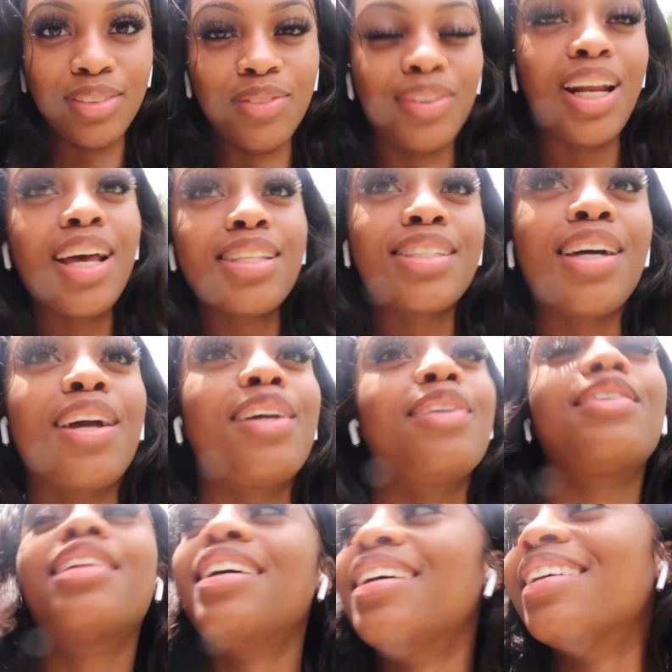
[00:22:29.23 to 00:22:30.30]
When I tell
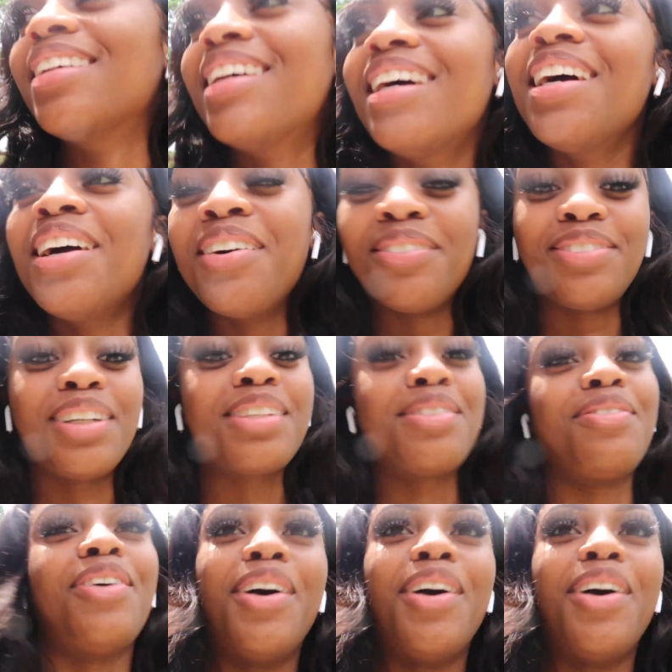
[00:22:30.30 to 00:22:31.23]
you, first of